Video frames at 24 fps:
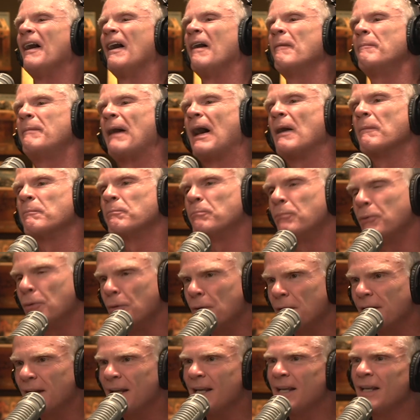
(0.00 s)
about
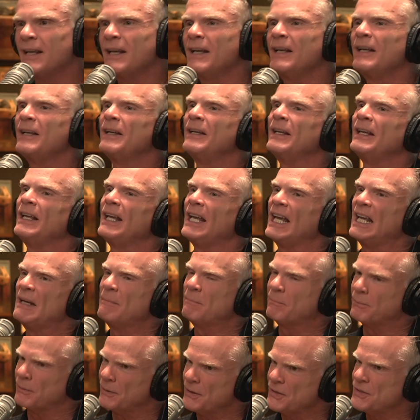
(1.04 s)
putting
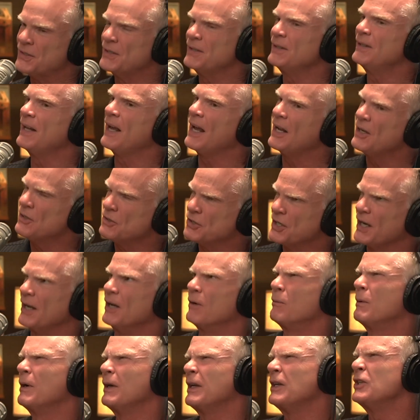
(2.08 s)
in prison in
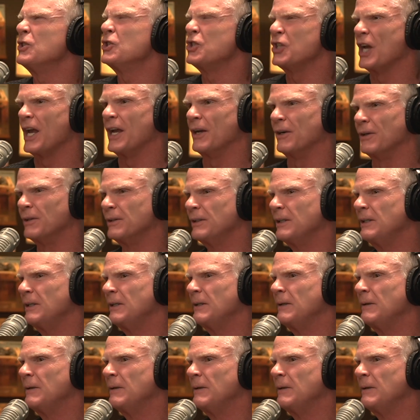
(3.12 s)
jail, well, in jail,